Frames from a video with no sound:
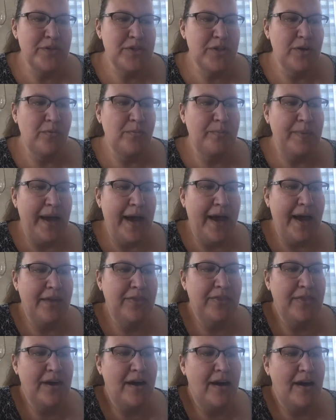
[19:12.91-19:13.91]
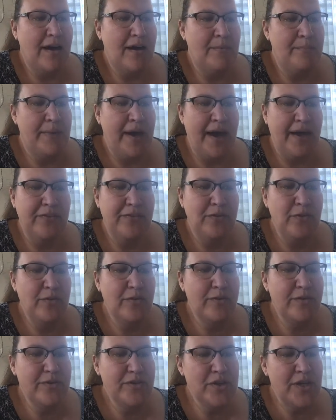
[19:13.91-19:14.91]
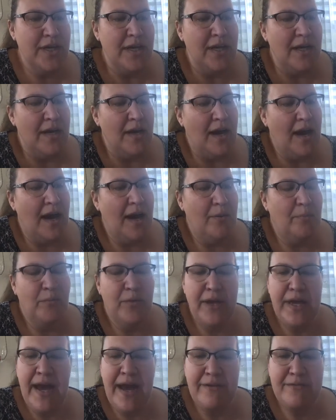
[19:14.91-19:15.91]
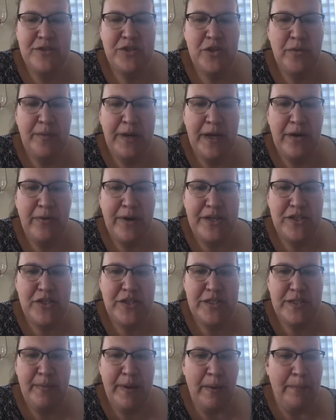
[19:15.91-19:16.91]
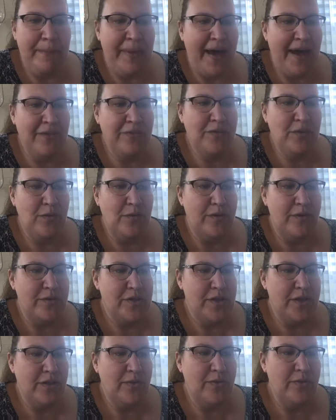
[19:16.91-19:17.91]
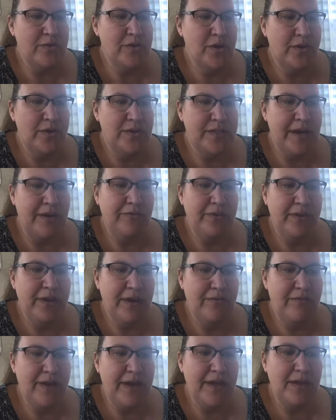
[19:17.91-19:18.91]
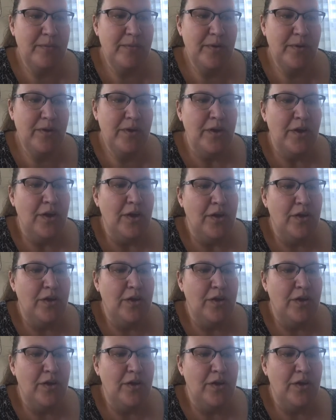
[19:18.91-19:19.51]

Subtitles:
So our math tutors, we have so many questions about math tutors, and those are definitely available.